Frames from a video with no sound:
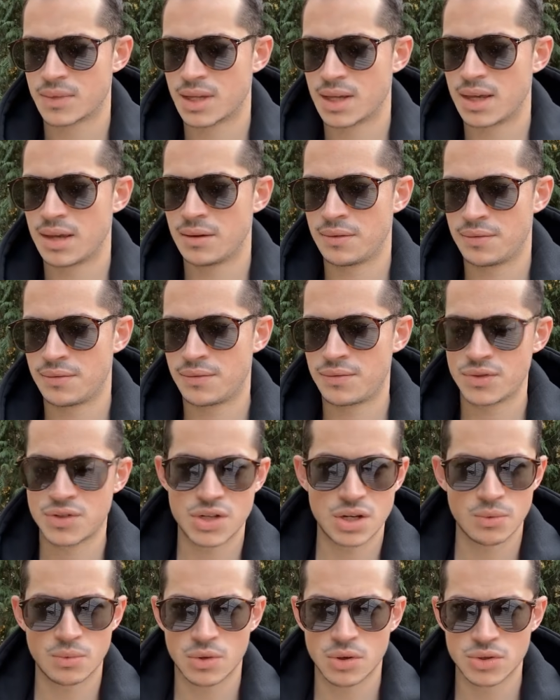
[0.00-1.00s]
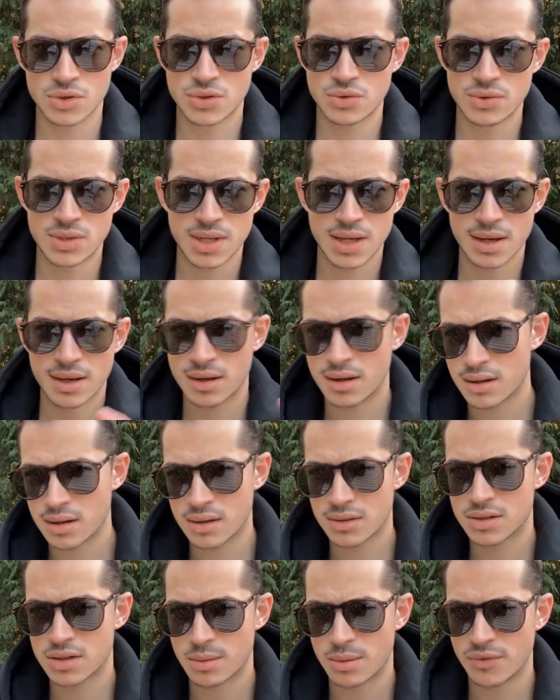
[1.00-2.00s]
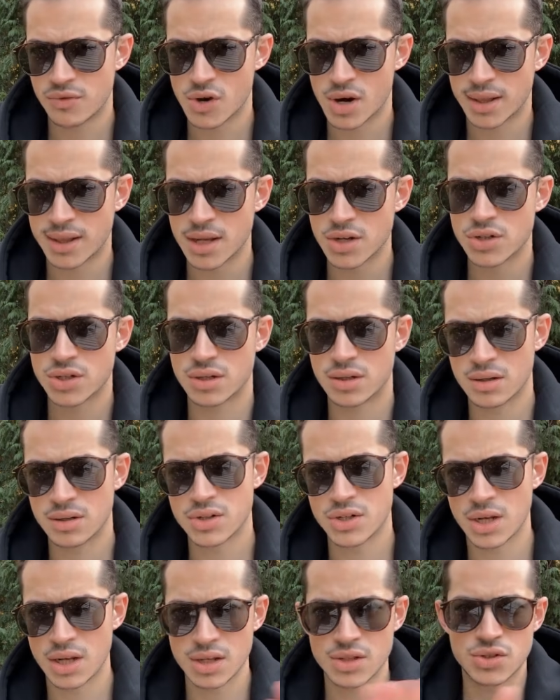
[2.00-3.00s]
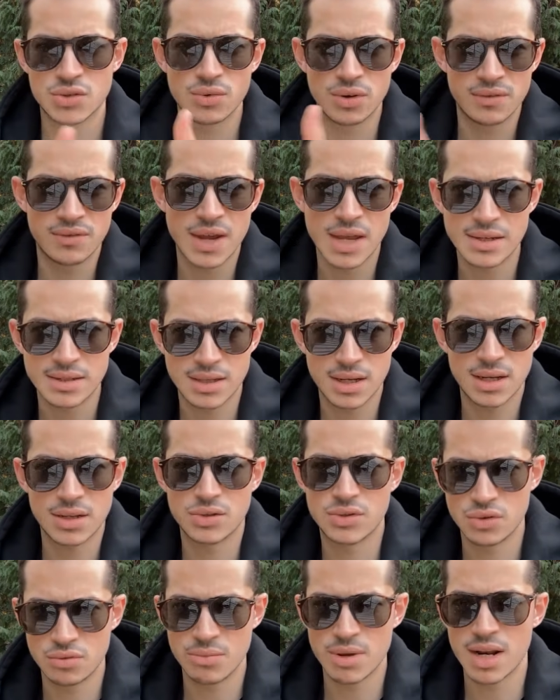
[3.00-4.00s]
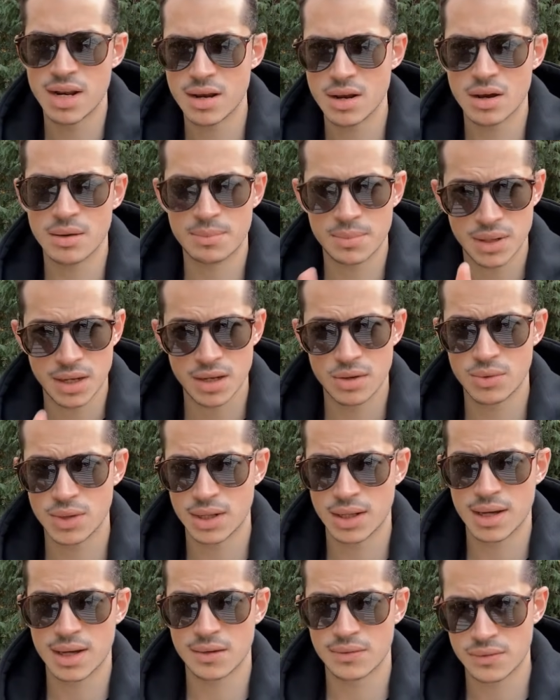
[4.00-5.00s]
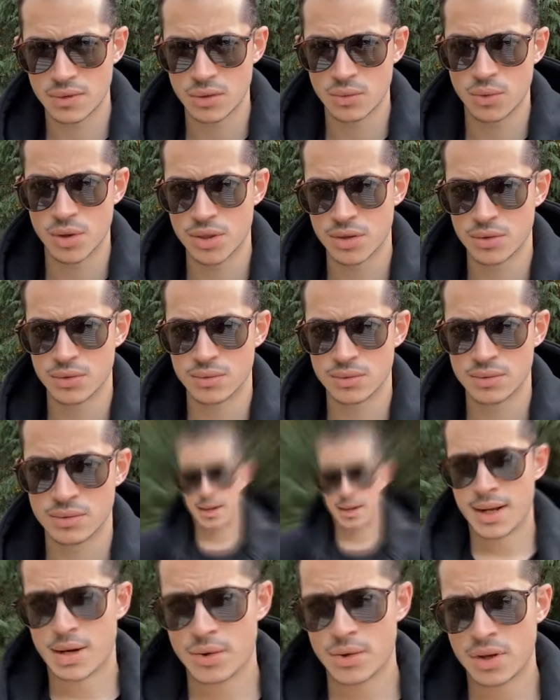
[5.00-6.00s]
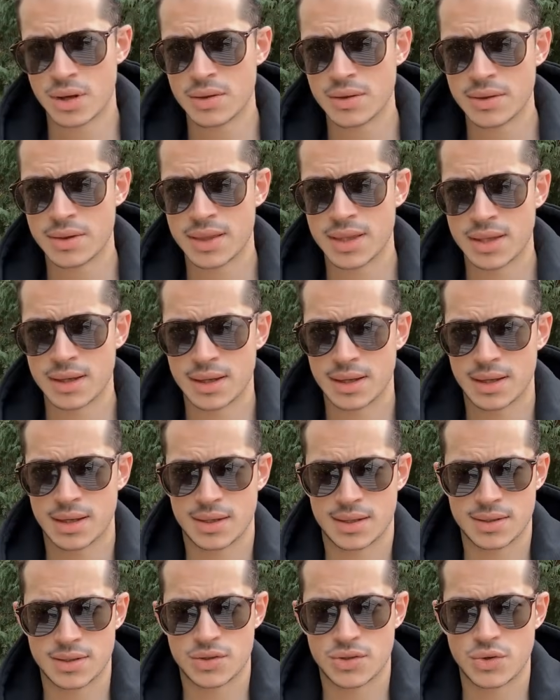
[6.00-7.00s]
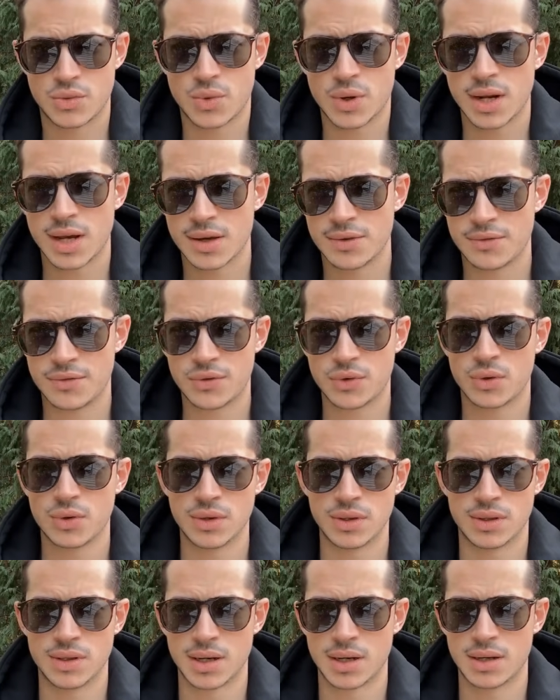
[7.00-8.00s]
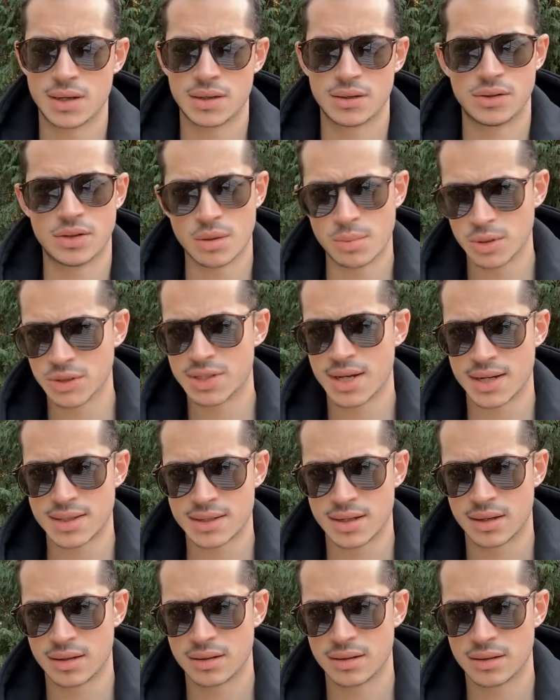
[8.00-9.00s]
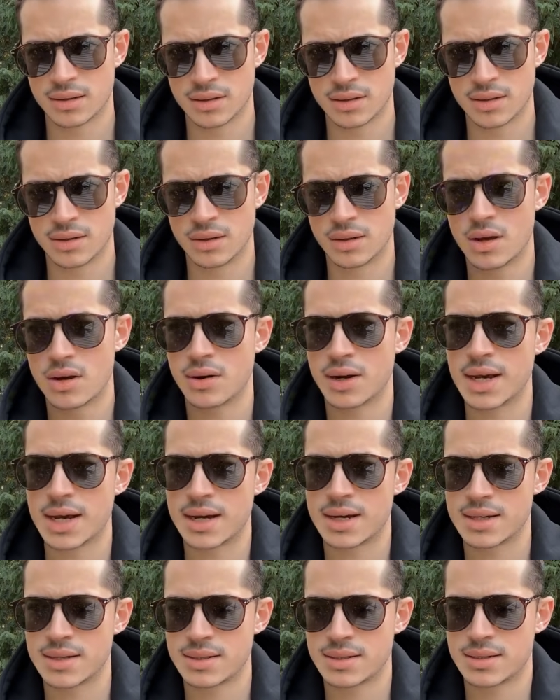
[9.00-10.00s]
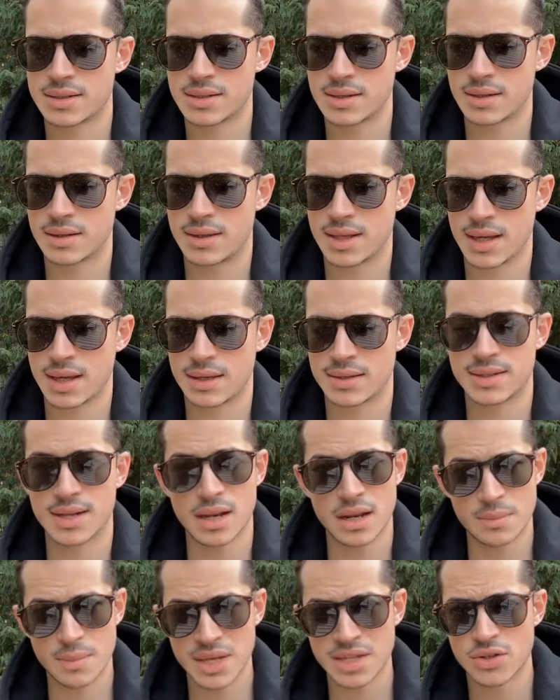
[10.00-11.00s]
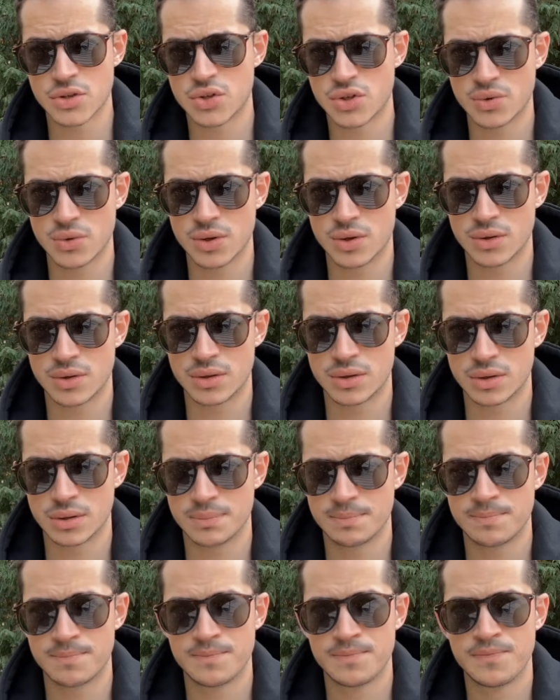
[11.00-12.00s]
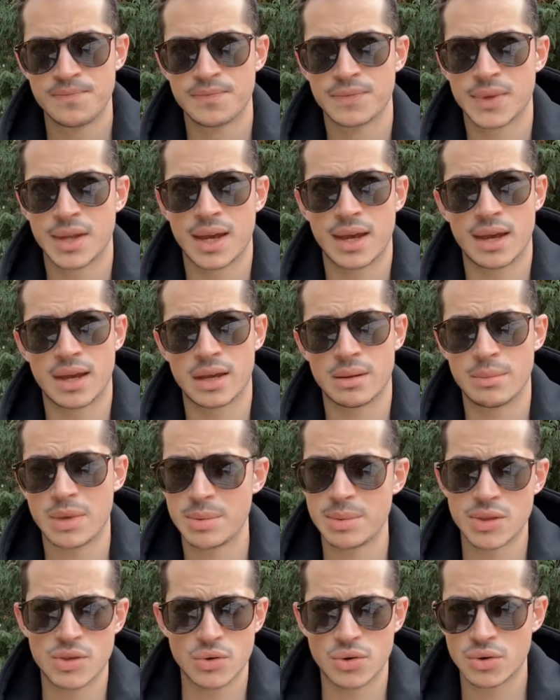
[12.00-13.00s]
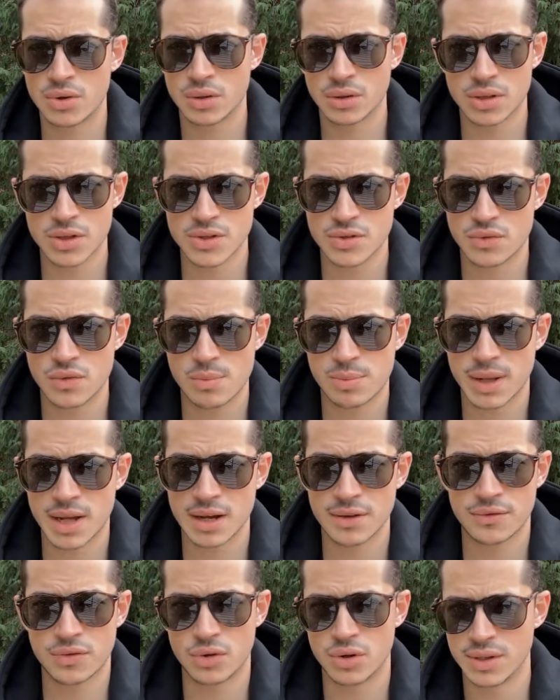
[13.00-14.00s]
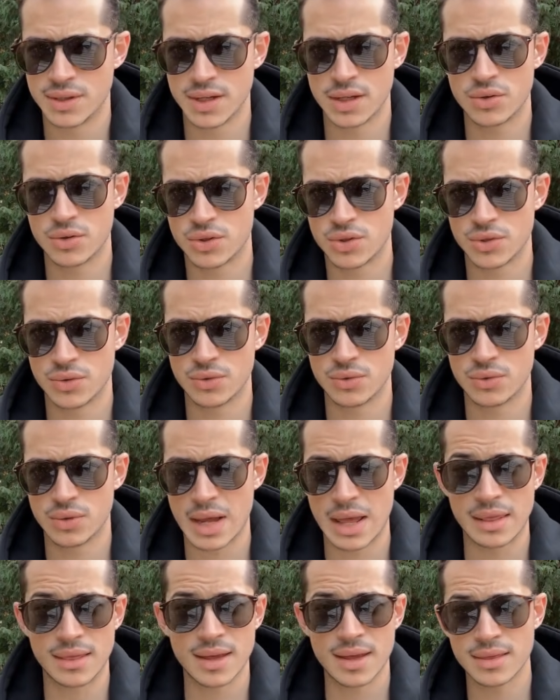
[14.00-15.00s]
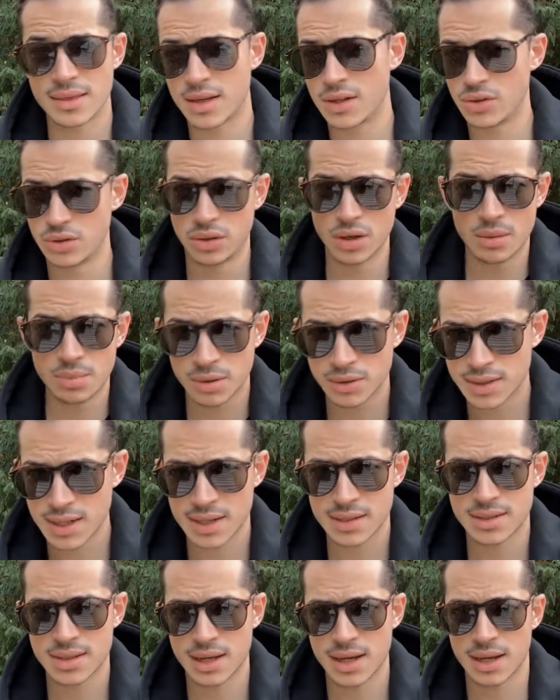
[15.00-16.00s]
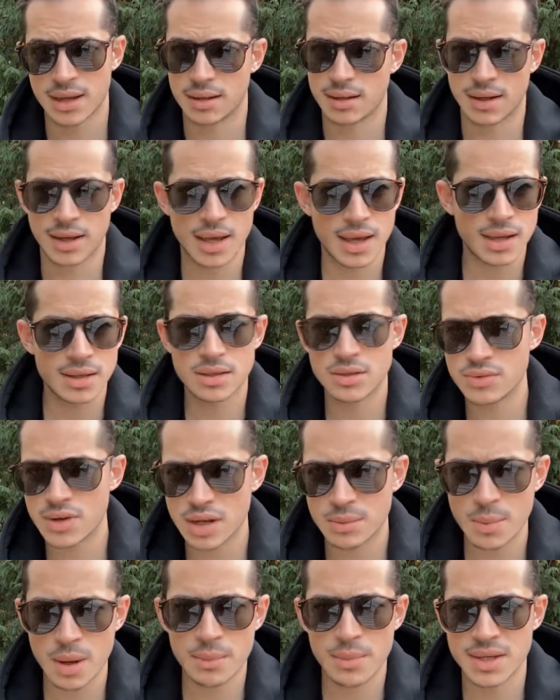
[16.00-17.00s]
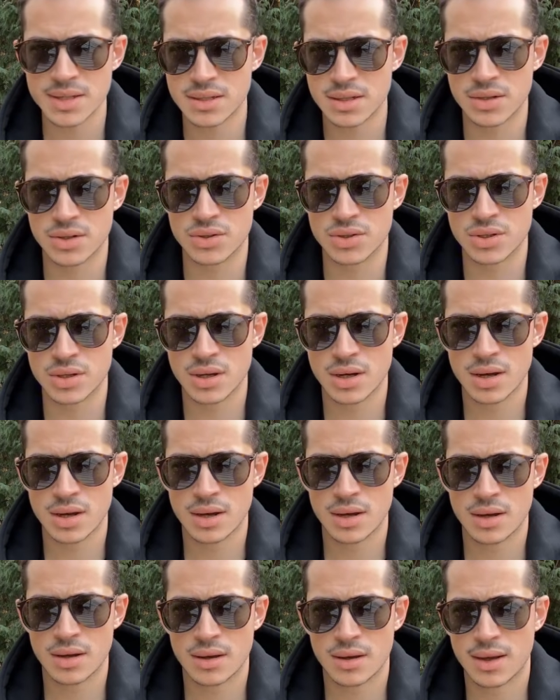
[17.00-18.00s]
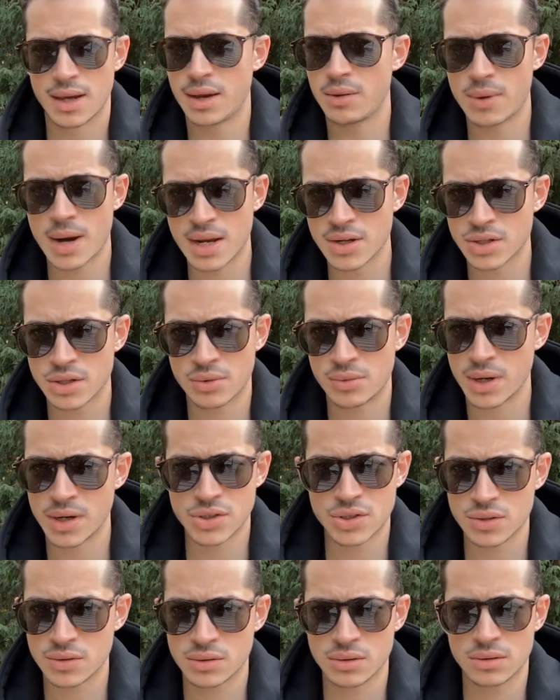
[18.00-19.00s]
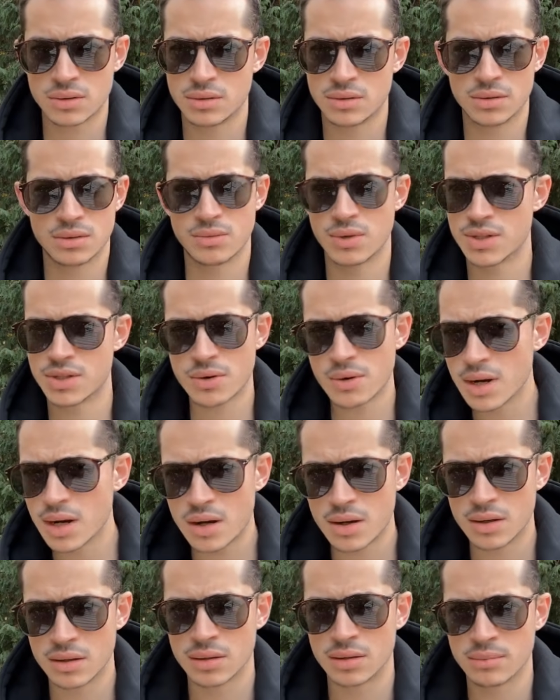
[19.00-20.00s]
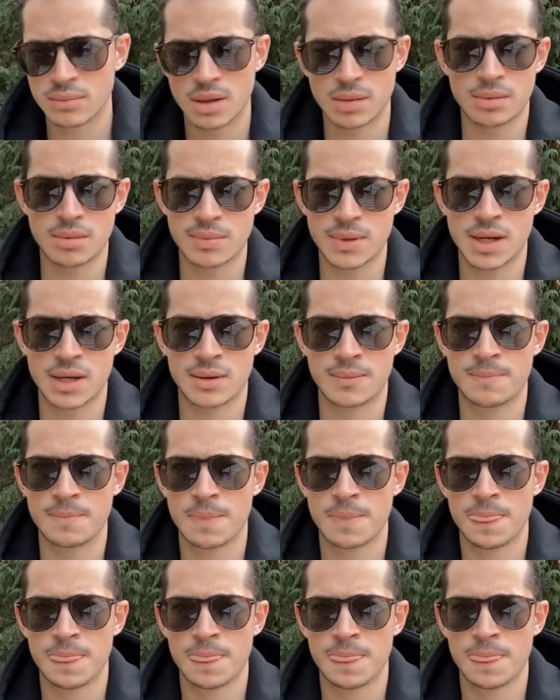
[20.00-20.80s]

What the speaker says: if she wants to take some of your attention, she needs to invest into meeting up in real life with you. Now, another thing is you want to avoid double texting. A lot of guys, they send a message to a girl and maybe the girl doesn't reply for a day or two, and then they double text again, like, hey, did you get my message? Hey, Rachel, what's going on? Blah, blah, blah.